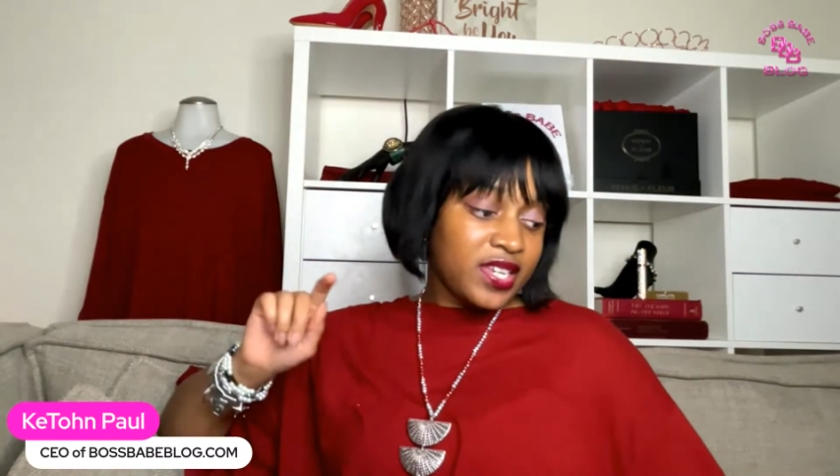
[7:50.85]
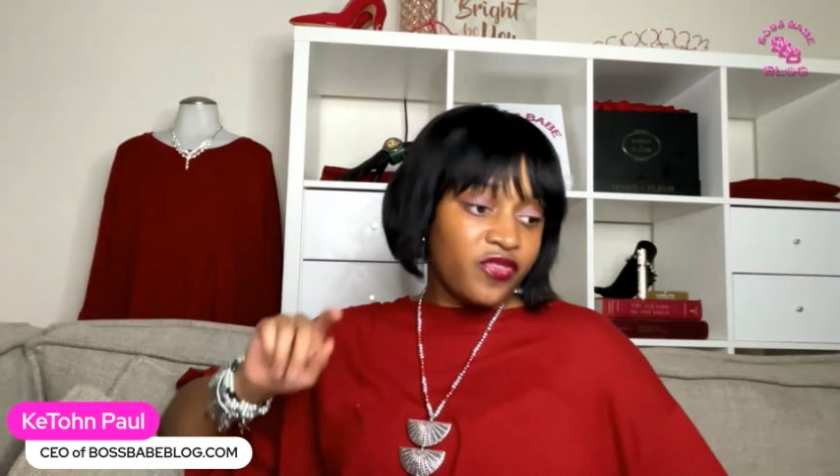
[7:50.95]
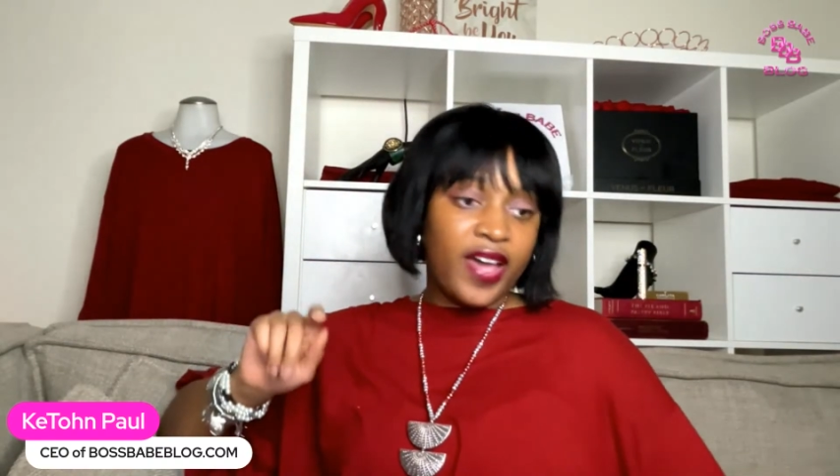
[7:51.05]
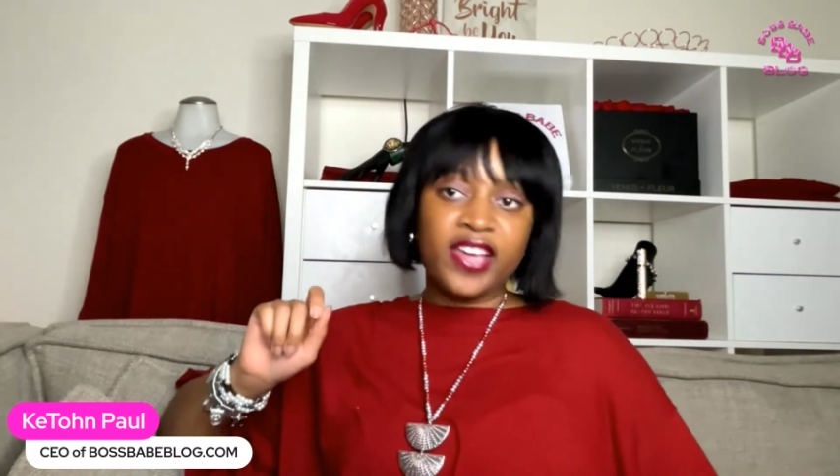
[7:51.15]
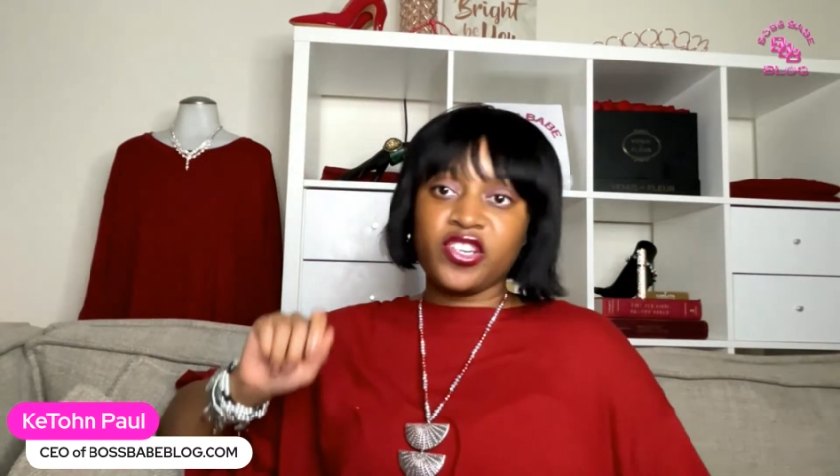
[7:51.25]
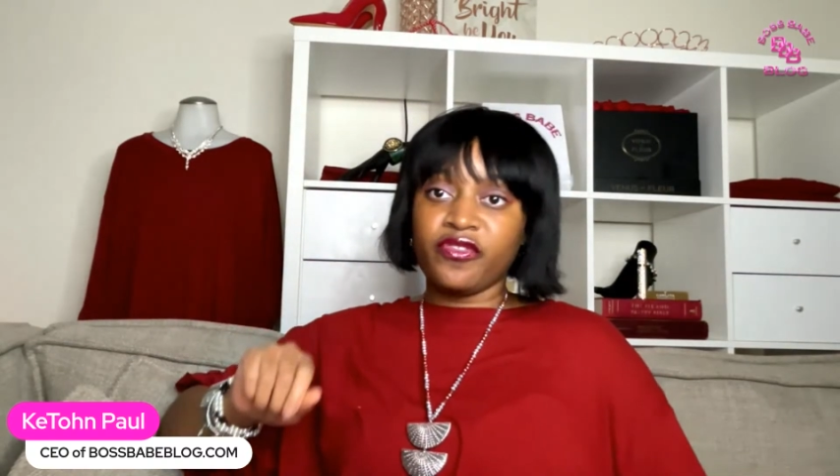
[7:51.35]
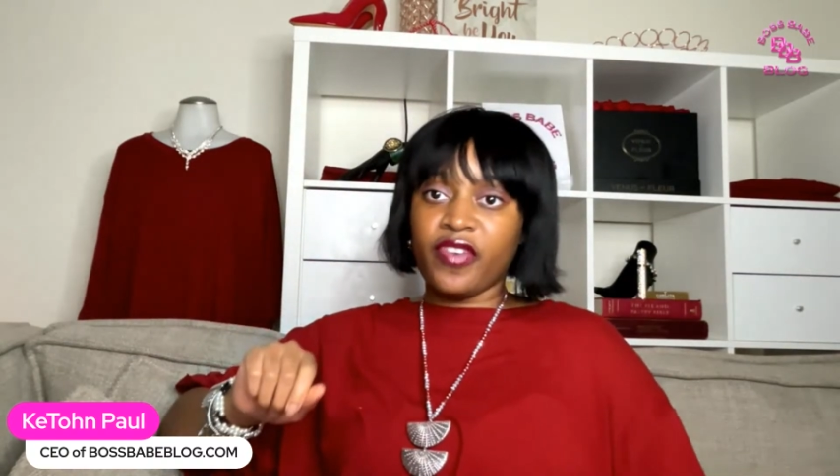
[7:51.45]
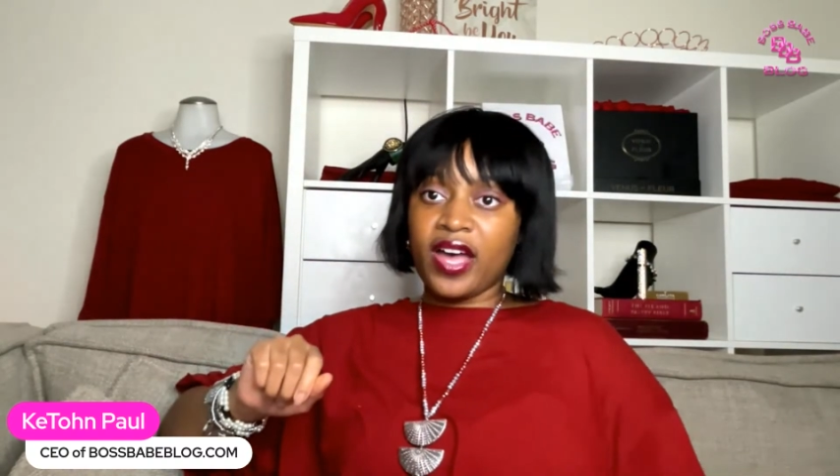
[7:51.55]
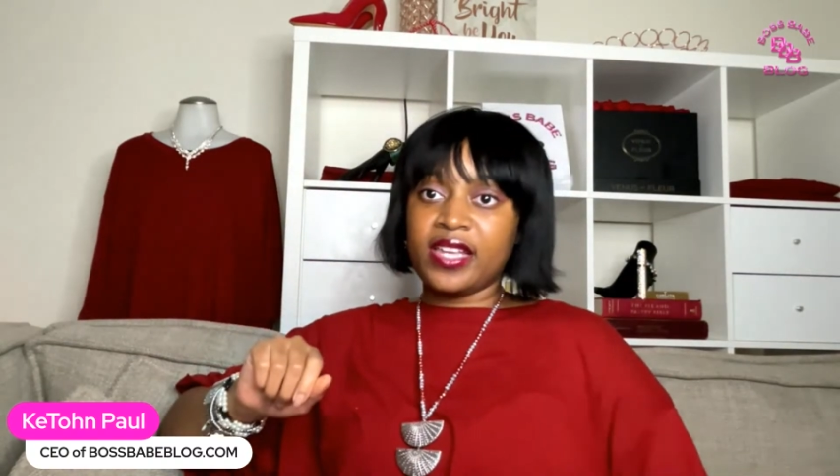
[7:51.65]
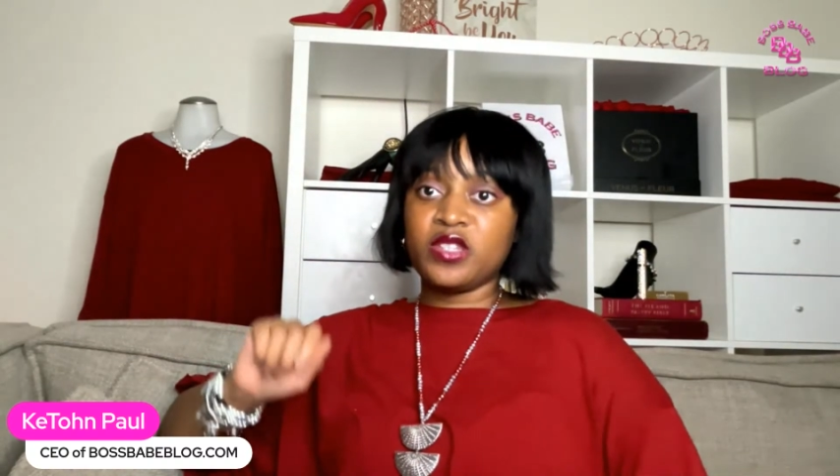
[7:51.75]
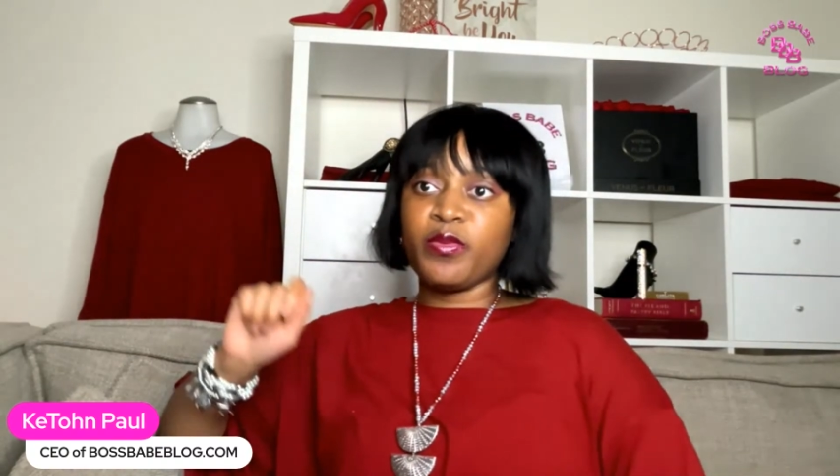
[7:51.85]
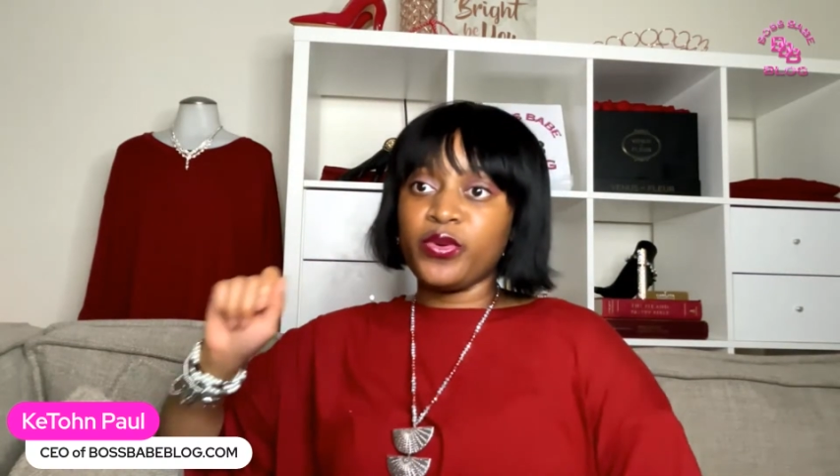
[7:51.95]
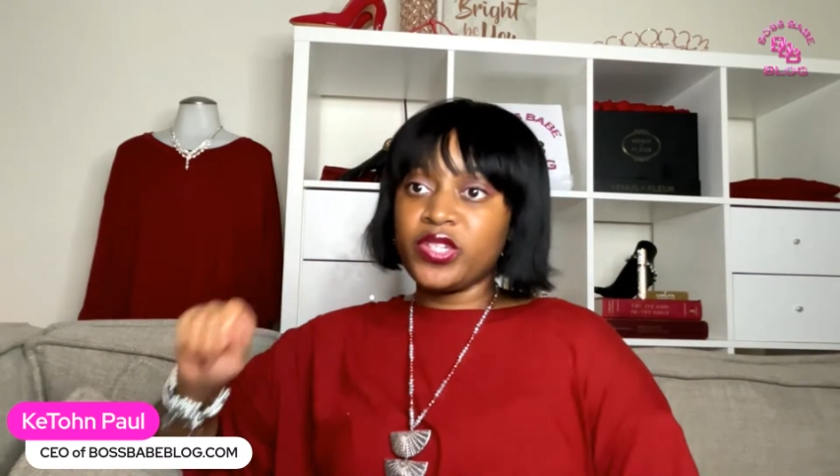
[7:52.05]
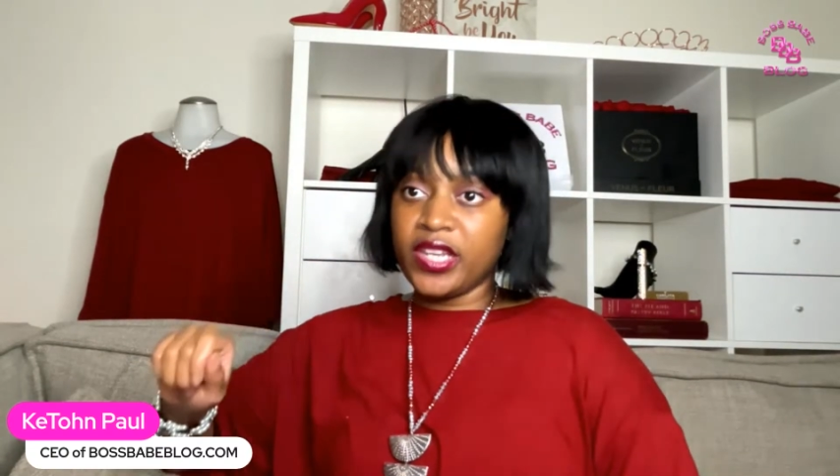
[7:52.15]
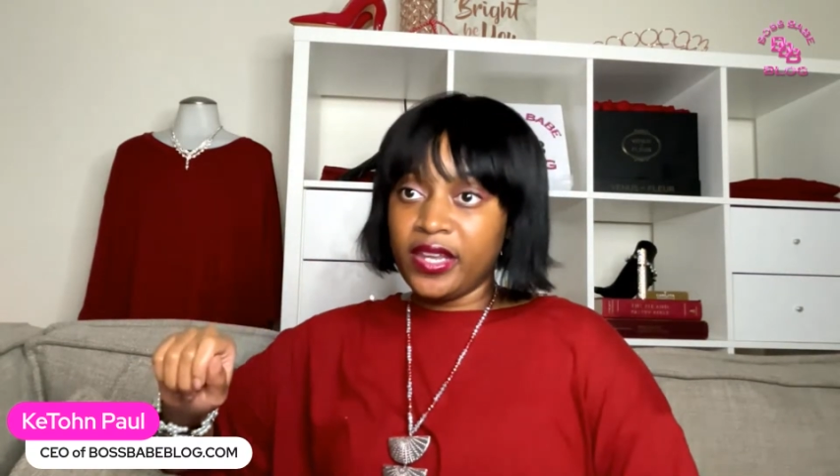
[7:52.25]
Fashion Finds
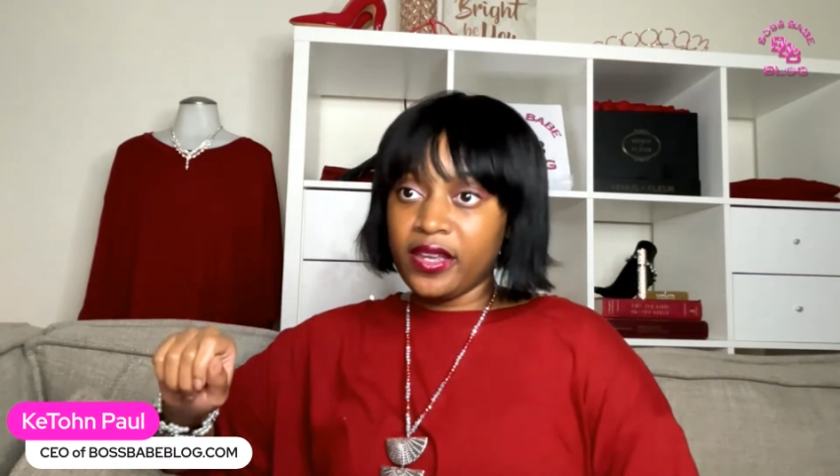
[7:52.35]
Boutique,